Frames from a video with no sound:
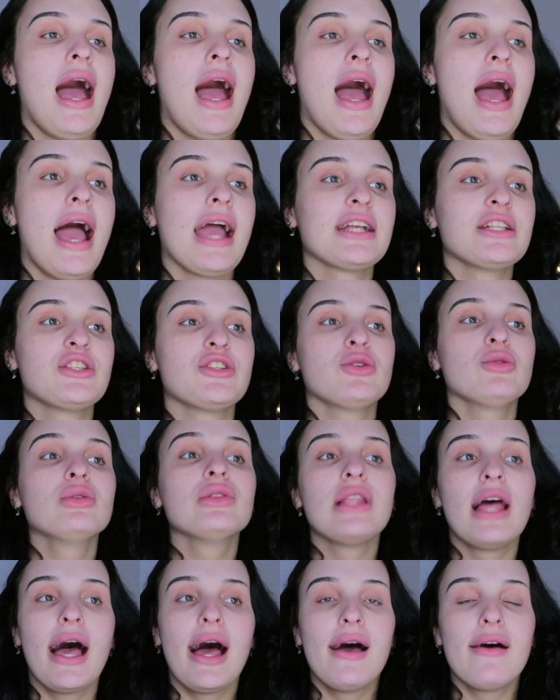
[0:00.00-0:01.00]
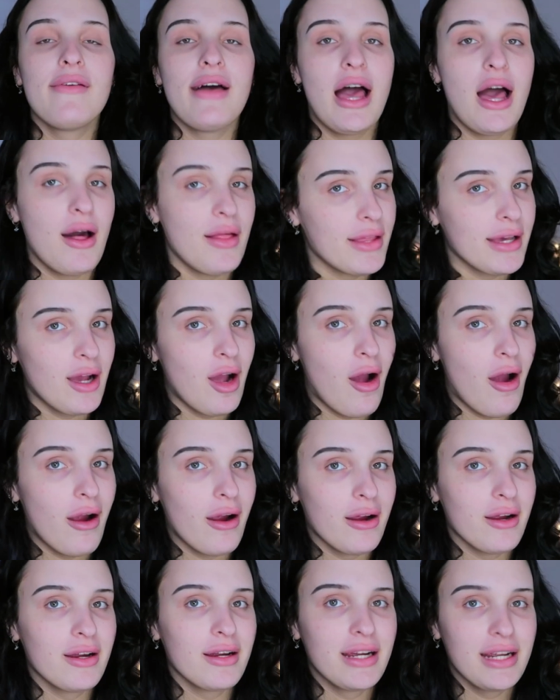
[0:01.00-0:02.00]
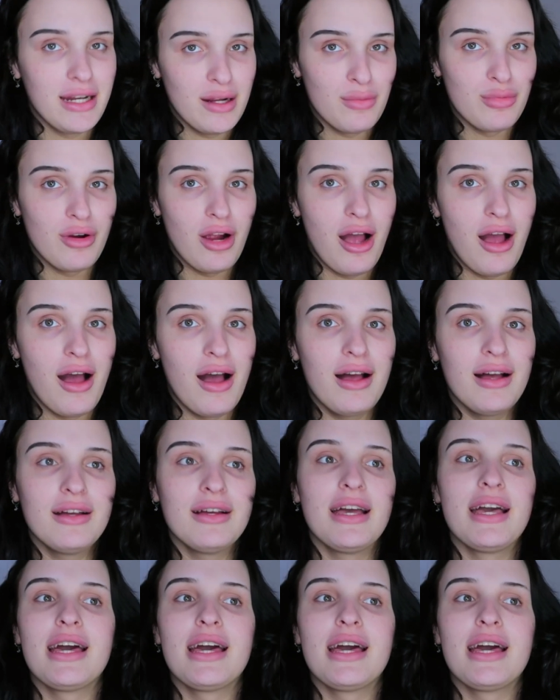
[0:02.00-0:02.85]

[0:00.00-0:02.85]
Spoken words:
I do love how they are in a bra,